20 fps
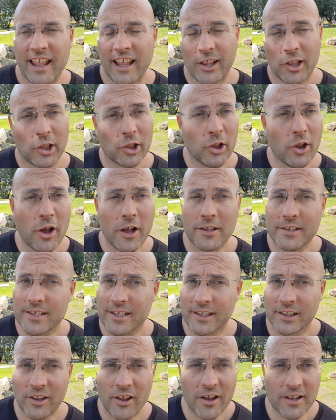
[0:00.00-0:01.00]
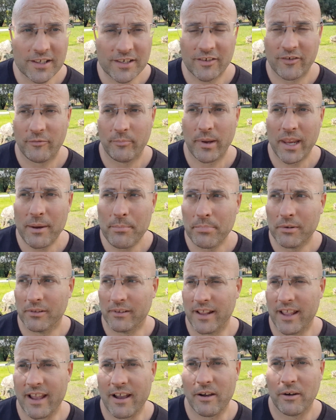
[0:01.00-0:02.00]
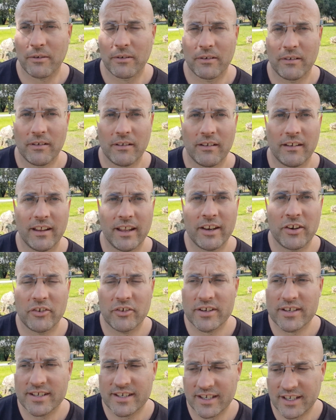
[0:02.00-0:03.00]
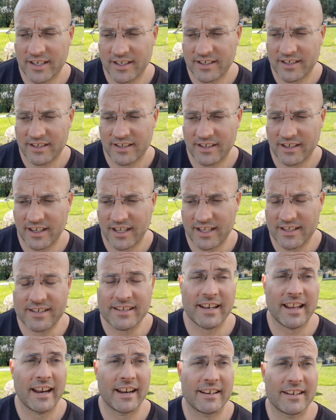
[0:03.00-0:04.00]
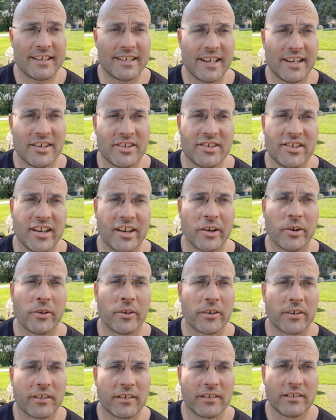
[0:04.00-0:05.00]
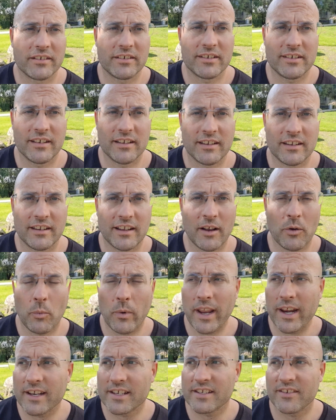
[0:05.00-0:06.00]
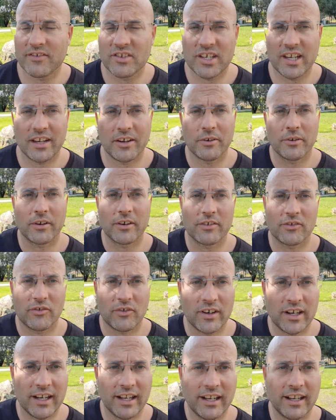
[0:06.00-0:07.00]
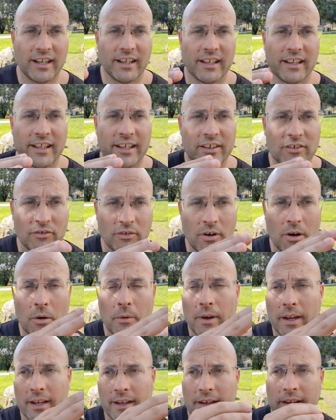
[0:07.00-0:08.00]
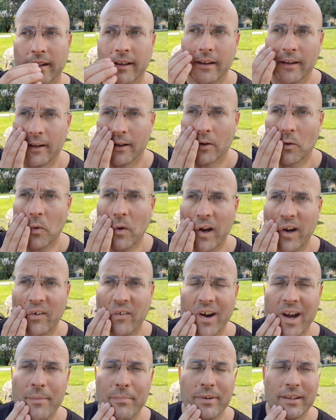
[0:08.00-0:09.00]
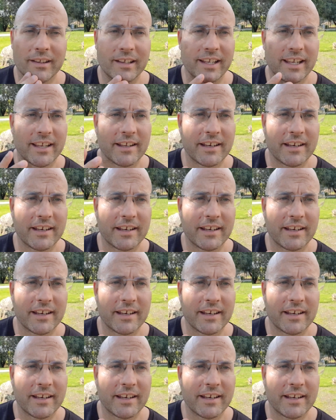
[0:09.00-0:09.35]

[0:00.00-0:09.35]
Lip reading: Lots and lots of people now interested in starting to teach Qigong. Awareness of Qigong is really growing quite rapidly.